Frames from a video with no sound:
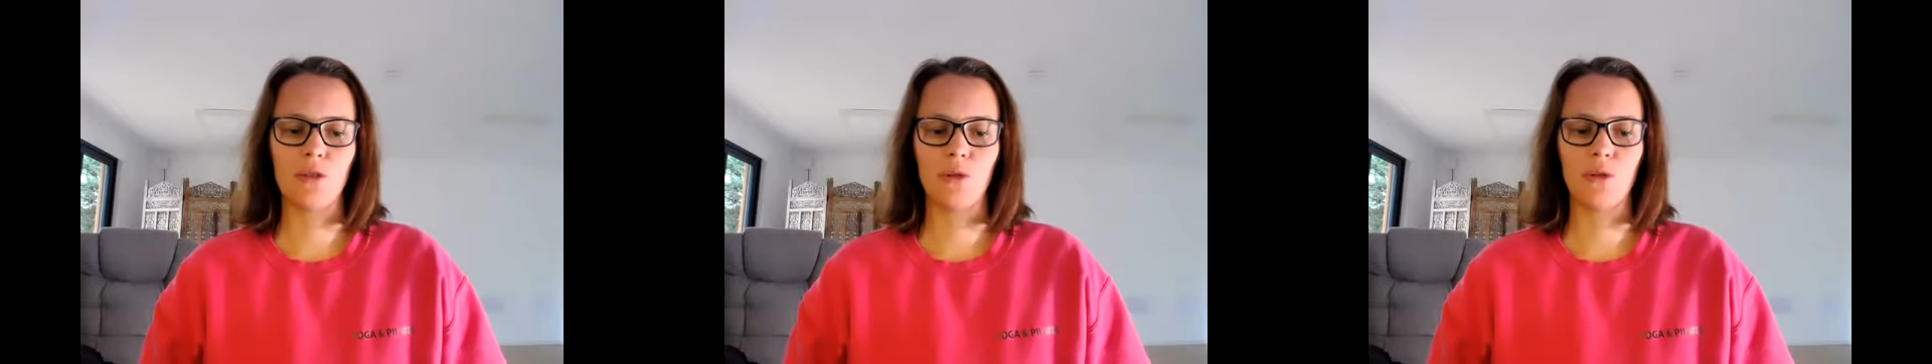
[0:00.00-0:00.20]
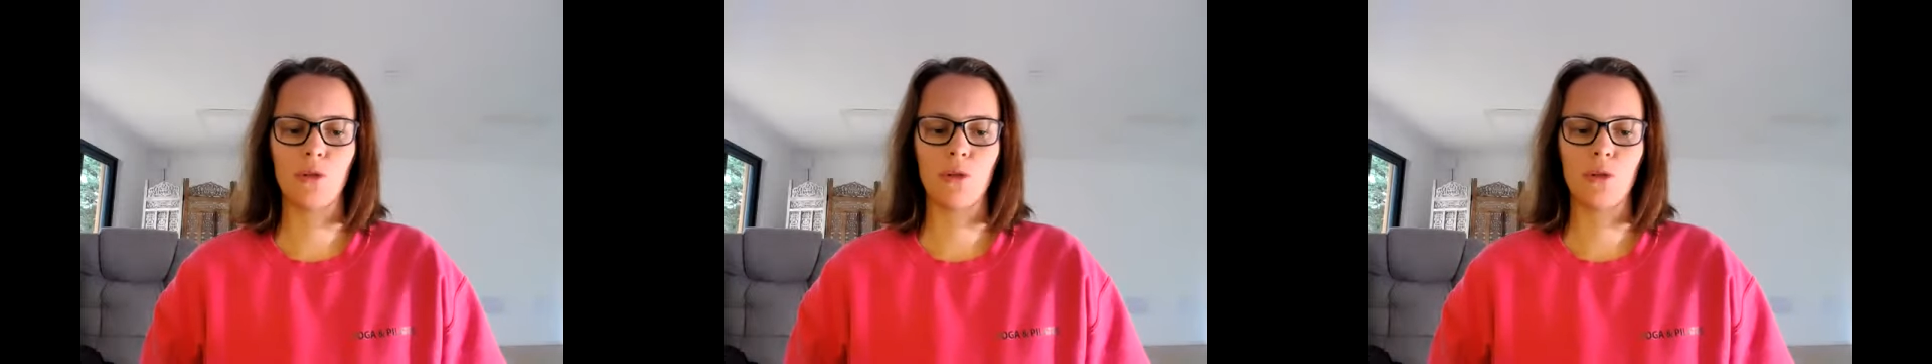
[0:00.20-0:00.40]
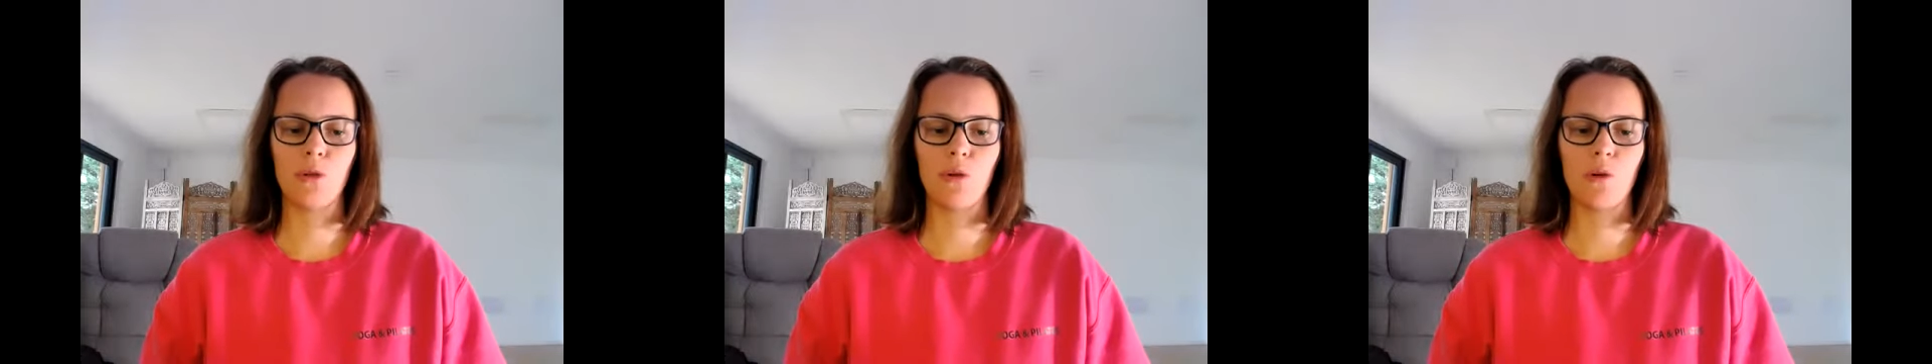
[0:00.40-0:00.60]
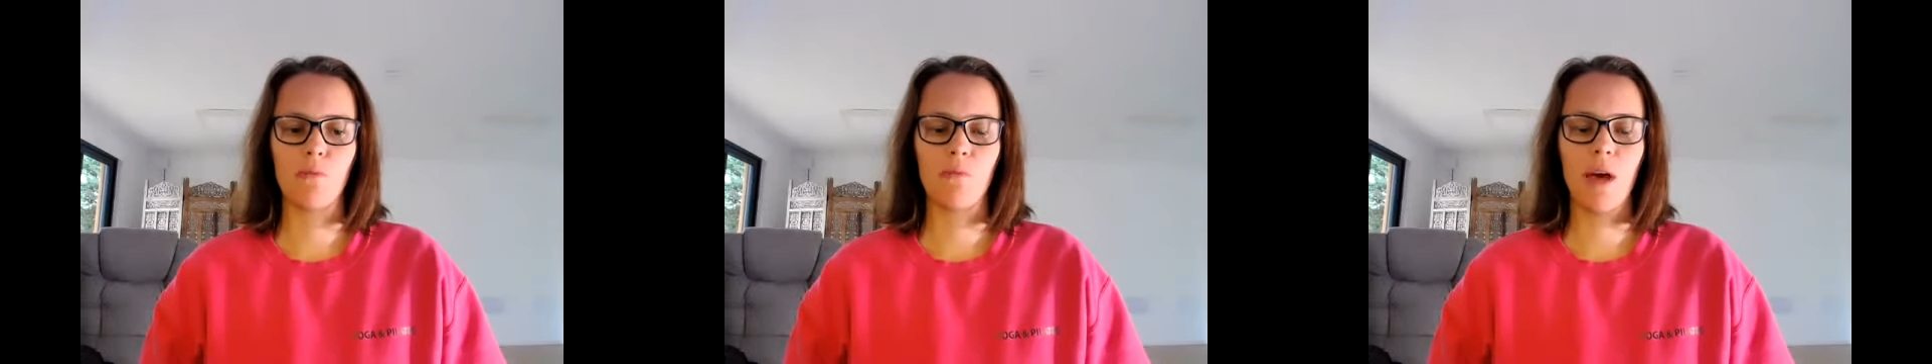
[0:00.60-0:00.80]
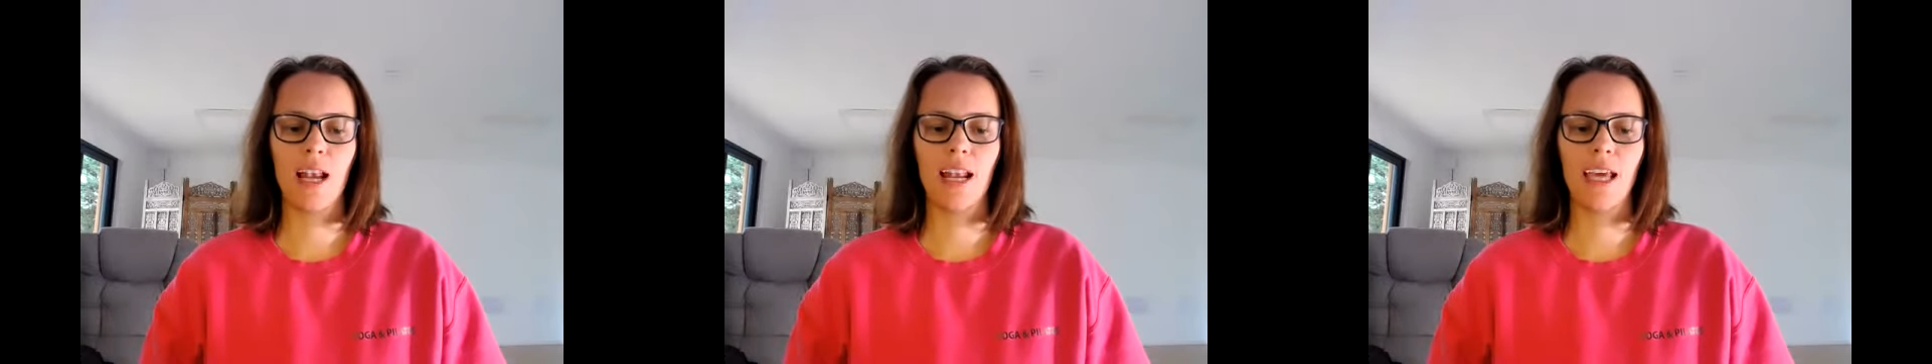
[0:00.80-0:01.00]
on your
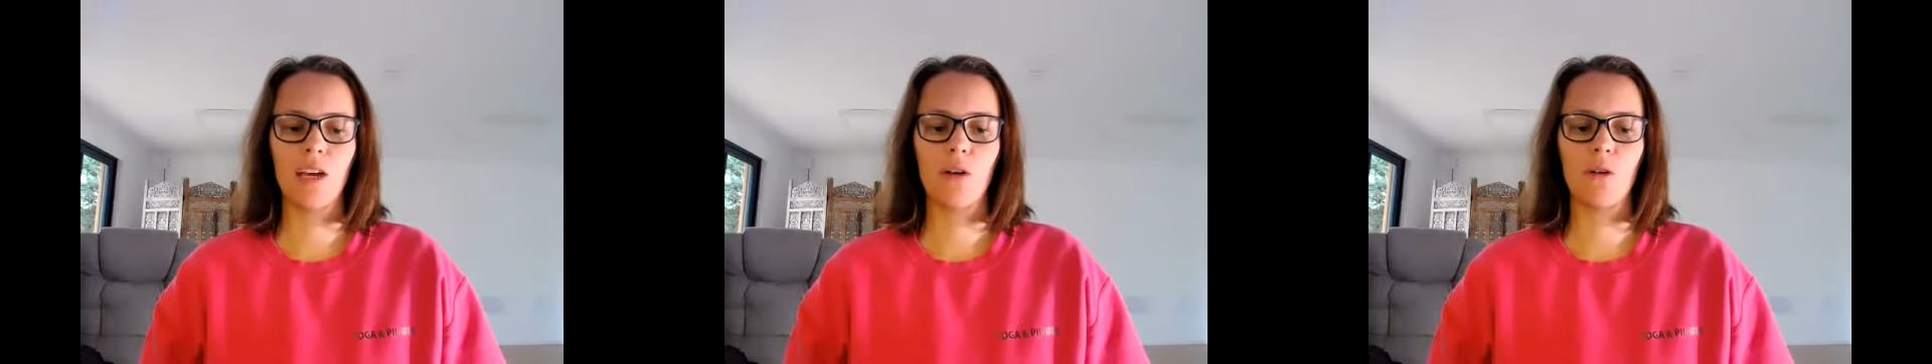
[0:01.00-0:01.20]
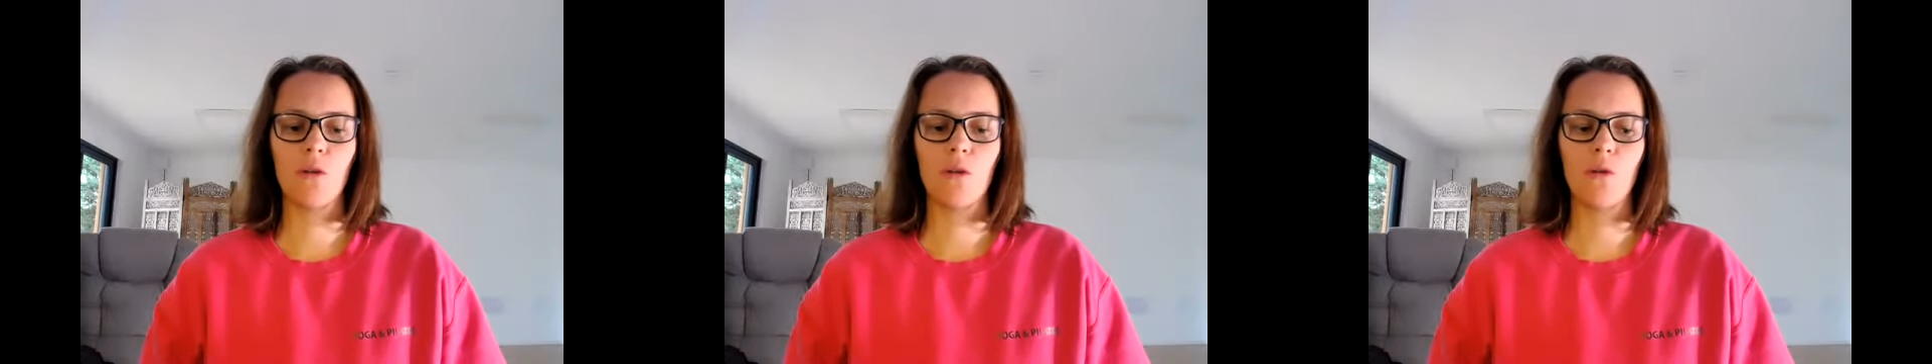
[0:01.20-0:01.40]
belly